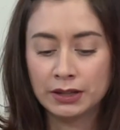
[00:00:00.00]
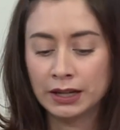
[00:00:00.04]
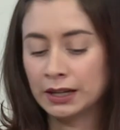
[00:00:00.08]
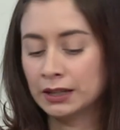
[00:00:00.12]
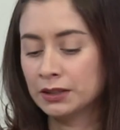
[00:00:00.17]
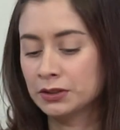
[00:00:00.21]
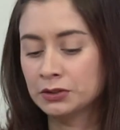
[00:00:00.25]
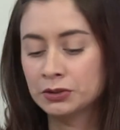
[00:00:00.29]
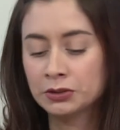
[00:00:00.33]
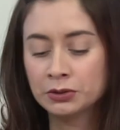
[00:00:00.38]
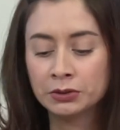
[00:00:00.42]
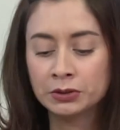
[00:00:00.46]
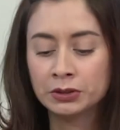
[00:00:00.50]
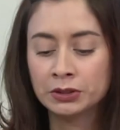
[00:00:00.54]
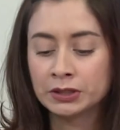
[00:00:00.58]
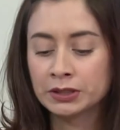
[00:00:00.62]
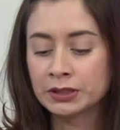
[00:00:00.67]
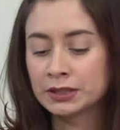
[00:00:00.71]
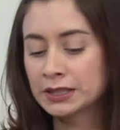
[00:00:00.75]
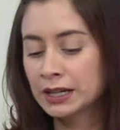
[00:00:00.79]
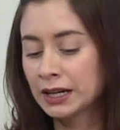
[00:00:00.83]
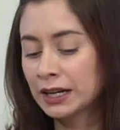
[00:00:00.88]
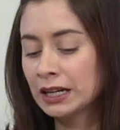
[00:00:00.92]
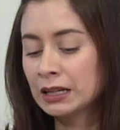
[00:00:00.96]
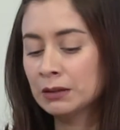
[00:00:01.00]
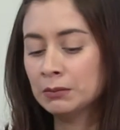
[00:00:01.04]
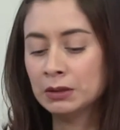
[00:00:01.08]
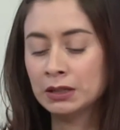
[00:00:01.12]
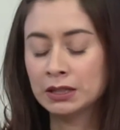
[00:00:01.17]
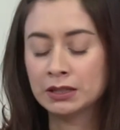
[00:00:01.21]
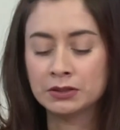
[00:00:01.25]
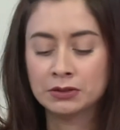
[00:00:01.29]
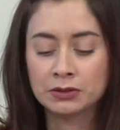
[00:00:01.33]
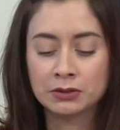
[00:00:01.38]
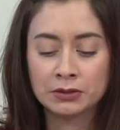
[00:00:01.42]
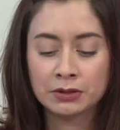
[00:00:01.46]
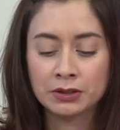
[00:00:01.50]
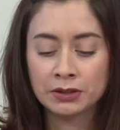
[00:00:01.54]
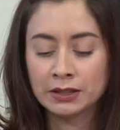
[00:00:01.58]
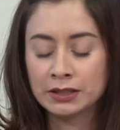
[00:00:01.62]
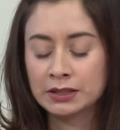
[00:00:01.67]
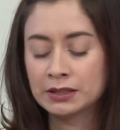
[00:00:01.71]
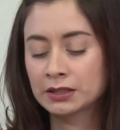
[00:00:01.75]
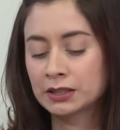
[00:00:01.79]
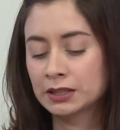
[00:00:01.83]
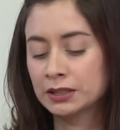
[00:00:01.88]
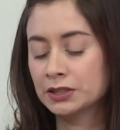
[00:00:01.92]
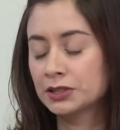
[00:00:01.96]
due to timing and due to
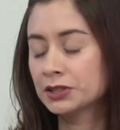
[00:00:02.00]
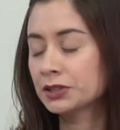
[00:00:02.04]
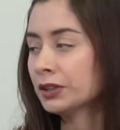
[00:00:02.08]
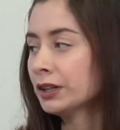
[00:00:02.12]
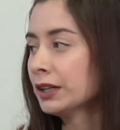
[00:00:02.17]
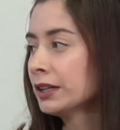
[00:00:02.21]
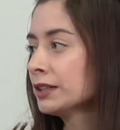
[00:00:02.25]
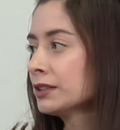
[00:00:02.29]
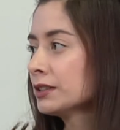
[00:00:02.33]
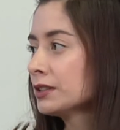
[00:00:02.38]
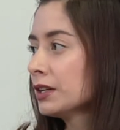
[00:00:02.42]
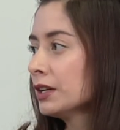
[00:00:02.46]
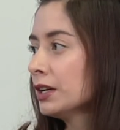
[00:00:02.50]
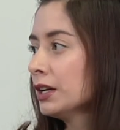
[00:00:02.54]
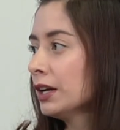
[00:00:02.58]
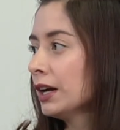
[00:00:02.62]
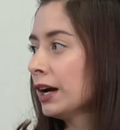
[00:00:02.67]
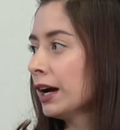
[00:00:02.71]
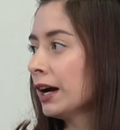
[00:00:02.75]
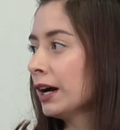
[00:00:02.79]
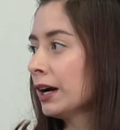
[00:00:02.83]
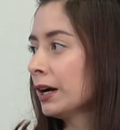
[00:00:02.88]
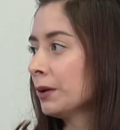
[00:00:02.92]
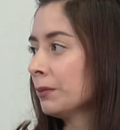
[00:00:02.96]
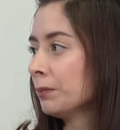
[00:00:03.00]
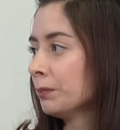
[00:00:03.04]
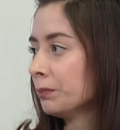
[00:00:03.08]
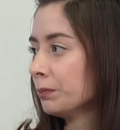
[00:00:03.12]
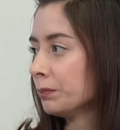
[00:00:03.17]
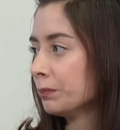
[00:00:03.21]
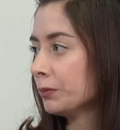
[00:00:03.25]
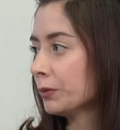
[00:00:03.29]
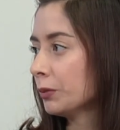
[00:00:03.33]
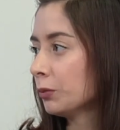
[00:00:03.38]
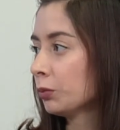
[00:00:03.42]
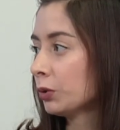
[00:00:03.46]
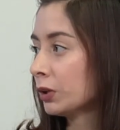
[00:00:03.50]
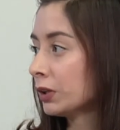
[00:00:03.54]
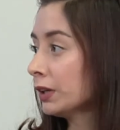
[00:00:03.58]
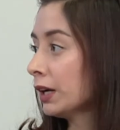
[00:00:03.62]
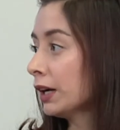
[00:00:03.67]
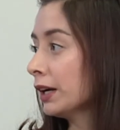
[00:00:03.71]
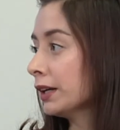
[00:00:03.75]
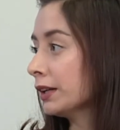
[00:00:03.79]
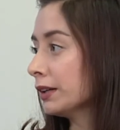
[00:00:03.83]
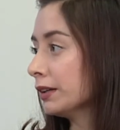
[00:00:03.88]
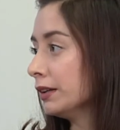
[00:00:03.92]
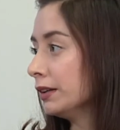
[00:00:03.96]
these constraints,
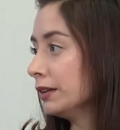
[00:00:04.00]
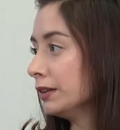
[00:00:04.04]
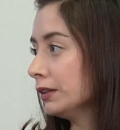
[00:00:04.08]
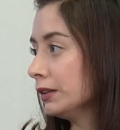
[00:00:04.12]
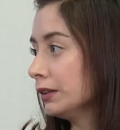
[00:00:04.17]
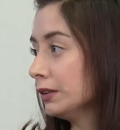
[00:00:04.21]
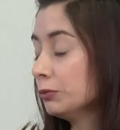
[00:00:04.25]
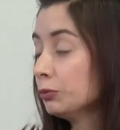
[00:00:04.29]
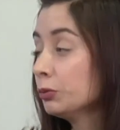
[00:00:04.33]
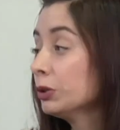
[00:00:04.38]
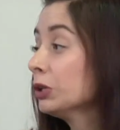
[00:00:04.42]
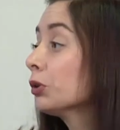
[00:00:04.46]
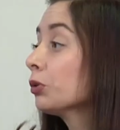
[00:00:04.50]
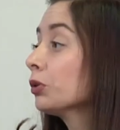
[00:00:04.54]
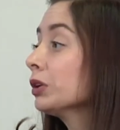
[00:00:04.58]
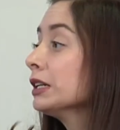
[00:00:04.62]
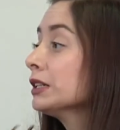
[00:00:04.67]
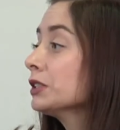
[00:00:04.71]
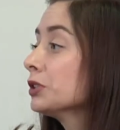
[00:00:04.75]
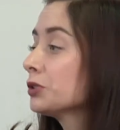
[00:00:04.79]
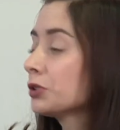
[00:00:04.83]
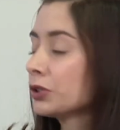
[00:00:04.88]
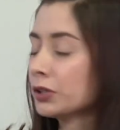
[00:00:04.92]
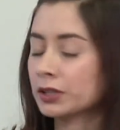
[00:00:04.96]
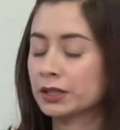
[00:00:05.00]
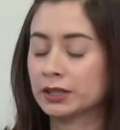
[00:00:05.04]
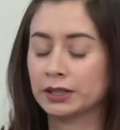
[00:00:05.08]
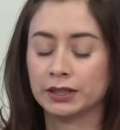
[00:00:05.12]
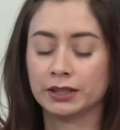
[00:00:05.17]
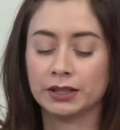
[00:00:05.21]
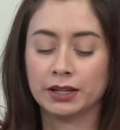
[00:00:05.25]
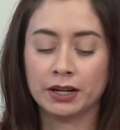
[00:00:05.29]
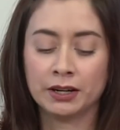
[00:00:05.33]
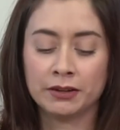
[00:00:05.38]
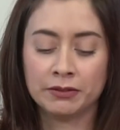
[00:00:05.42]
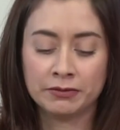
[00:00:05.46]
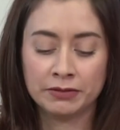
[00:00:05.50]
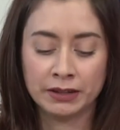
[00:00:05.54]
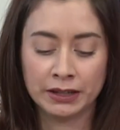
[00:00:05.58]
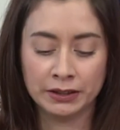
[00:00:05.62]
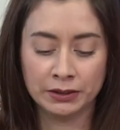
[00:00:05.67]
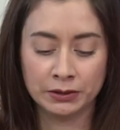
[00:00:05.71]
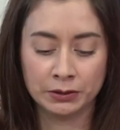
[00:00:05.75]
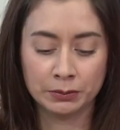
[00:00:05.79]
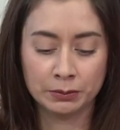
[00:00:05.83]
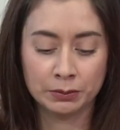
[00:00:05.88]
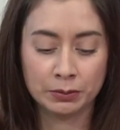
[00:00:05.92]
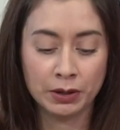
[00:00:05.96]
we don't need to turn in a
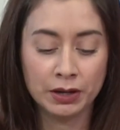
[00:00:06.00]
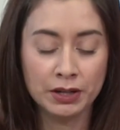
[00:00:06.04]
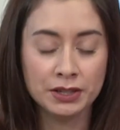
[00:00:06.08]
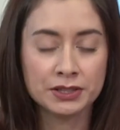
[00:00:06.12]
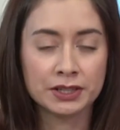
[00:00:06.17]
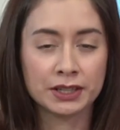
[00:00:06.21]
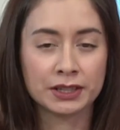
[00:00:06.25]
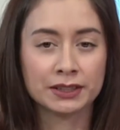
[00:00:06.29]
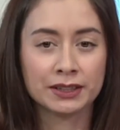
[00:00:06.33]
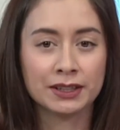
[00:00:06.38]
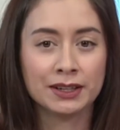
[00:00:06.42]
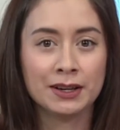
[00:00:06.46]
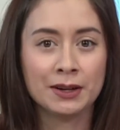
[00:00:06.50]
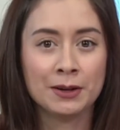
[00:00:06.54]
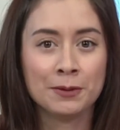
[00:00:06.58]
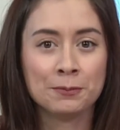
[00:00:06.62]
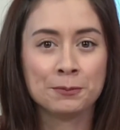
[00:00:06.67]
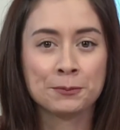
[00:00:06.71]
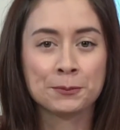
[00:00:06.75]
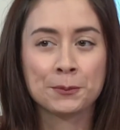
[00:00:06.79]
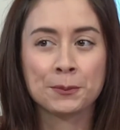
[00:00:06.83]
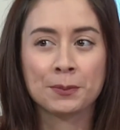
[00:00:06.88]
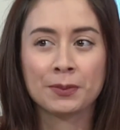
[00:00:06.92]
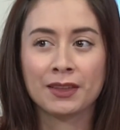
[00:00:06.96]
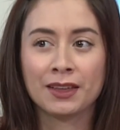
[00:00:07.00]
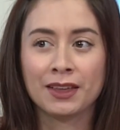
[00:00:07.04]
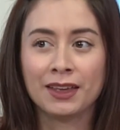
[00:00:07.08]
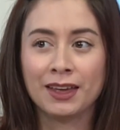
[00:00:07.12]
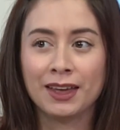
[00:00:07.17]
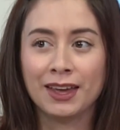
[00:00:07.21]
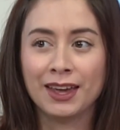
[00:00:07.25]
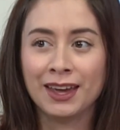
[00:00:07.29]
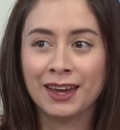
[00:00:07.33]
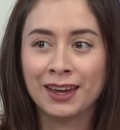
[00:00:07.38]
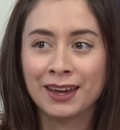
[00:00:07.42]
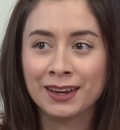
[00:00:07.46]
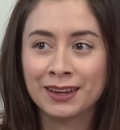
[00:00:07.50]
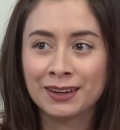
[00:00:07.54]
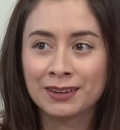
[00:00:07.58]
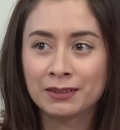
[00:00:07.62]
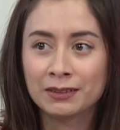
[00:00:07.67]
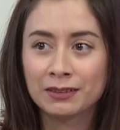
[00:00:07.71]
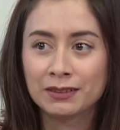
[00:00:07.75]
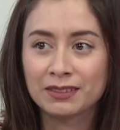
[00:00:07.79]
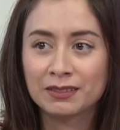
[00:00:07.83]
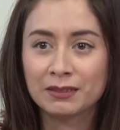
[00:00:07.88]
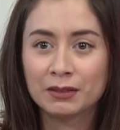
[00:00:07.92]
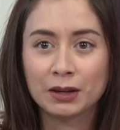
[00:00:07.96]
final project. And
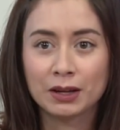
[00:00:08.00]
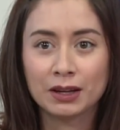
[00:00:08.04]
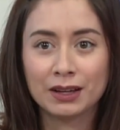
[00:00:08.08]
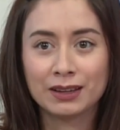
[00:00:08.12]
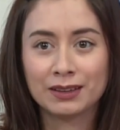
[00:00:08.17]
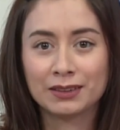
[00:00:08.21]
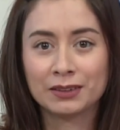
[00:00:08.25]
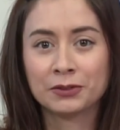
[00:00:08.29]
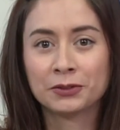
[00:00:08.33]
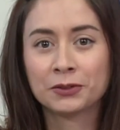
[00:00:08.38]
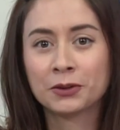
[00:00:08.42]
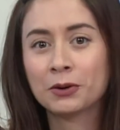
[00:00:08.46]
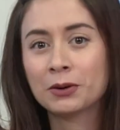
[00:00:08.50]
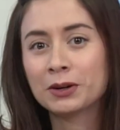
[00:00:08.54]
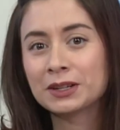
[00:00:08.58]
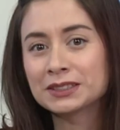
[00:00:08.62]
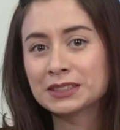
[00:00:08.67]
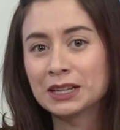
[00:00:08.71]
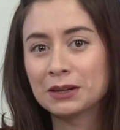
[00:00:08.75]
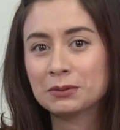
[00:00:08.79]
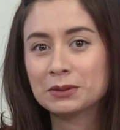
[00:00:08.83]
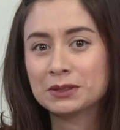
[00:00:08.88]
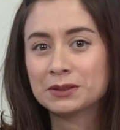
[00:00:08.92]
of course I was